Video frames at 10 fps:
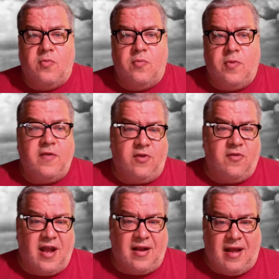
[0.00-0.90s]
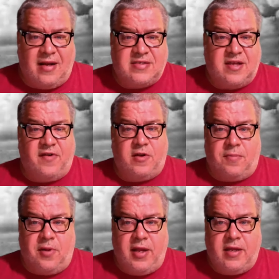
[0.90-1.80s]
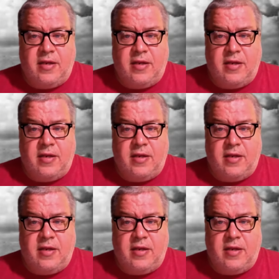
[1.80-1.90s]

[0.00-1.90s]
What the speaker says: You've got a lot of stuff on your plate,